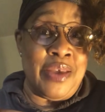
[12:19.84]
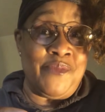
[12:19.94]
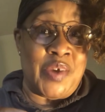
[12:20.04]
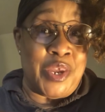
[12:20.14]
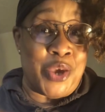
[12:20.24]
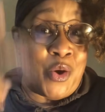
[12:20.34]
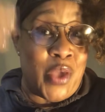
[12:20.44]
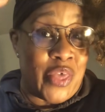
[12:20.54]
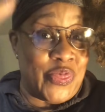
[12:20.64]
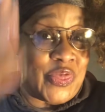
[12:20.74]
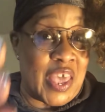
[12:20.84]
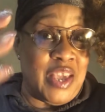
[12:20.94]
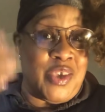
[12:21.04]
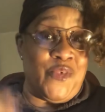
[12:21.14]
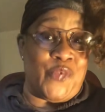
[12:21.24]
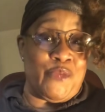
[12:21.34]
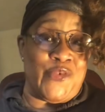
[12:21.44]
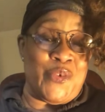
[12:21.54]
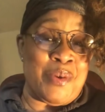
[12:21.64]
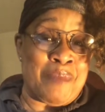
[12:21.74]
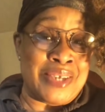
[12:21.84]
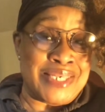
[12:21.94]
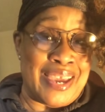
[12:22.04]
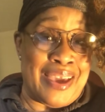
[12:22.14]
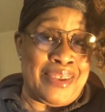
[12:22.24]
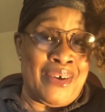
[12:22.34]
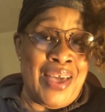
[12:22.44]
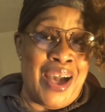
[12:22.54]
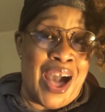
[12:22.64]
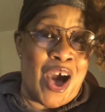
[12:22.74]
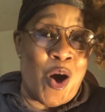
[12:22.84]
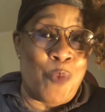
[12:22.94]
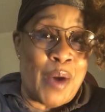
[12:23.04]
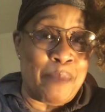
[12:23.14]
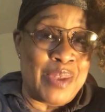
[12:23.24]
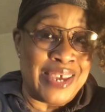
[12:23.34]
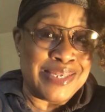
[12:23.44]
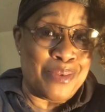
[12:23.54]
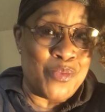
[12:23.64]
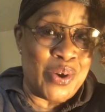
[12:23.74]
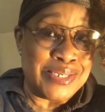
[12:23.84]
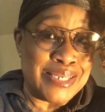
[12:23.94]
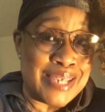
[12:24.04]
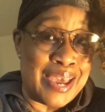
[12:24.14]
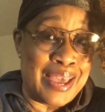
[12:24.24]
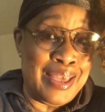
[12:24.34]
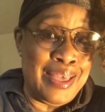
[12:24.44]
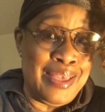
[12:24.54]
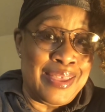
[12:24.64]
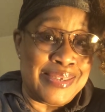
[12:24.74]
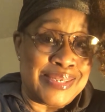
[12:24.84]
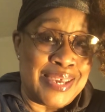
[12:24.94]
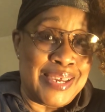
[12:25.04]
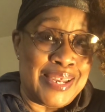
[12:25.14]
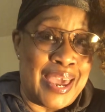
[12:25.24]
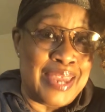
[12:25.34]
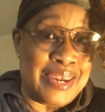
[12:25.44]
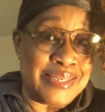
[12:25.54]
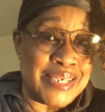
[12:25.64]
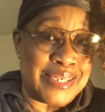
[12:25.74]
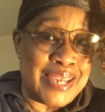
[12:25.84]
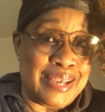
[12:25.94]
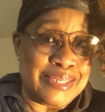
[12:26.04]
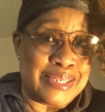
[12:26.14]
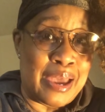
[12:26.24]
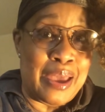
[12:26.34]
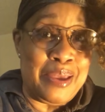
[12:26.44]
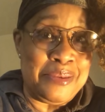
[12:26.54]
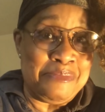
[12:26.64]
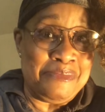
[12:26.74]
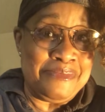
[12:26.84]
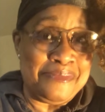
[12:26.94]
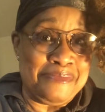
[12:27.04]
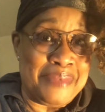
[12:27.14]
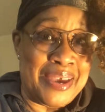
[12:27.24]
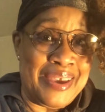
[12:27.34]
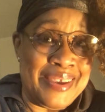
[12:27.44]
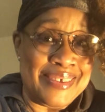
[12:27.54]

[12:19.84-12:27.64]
Video, and thank you for viewing my channel. I hope I bless someone today. See you later. Until next time. Bye.